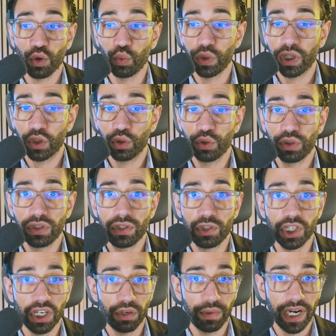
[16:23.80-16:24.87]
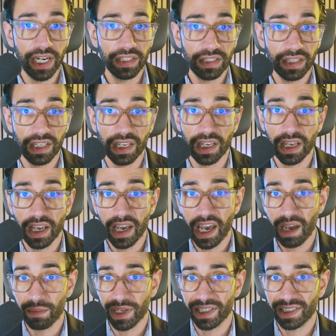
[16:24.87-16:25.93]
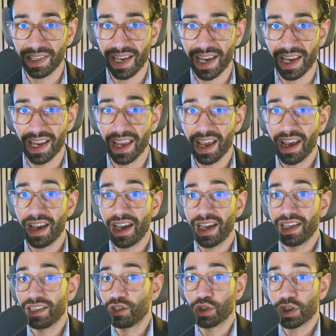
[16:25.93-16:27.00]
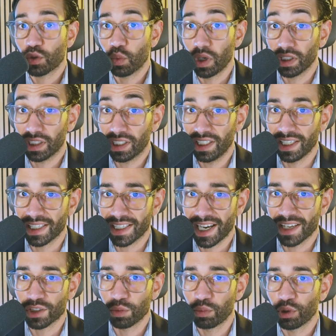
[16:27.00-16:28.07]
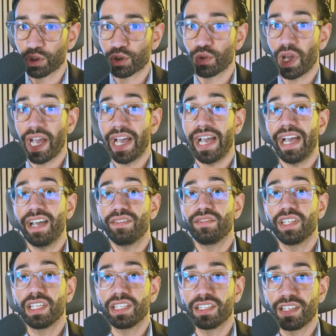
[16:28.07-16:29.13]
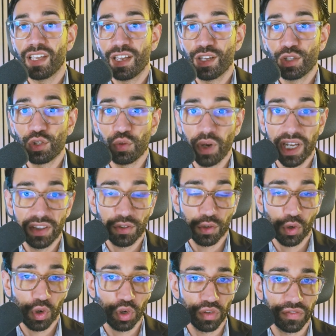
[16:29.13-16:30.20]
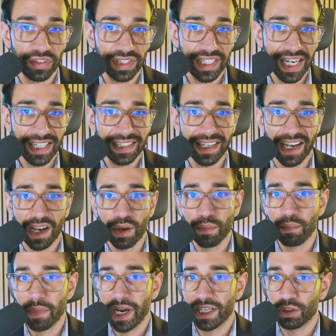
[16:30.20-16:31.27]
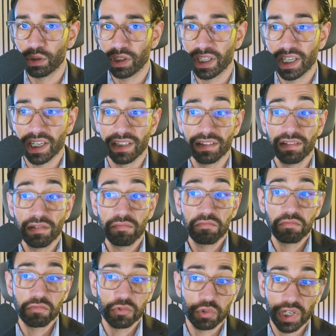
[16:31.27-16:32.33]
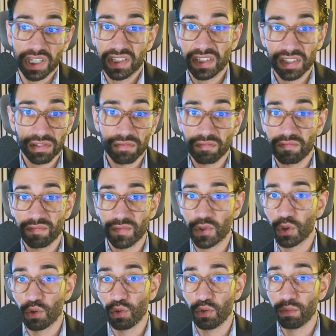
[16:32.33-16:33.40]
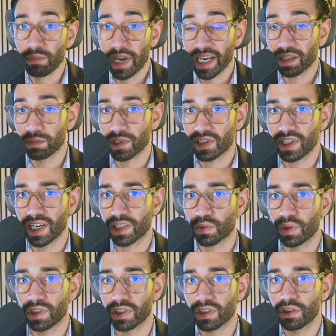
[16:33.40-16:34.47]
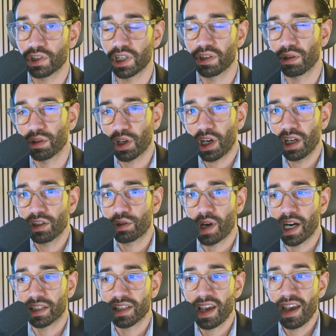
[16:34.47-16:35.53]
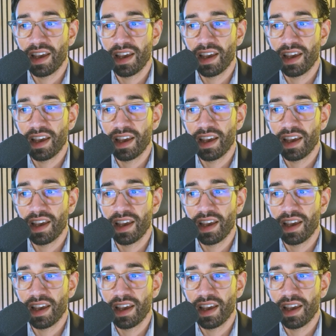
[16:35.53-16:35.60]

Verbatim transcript: We could generate the MSA in just 1 click, as opposed to having to enter all of the data manually and risk to make mistakes when generating the contract.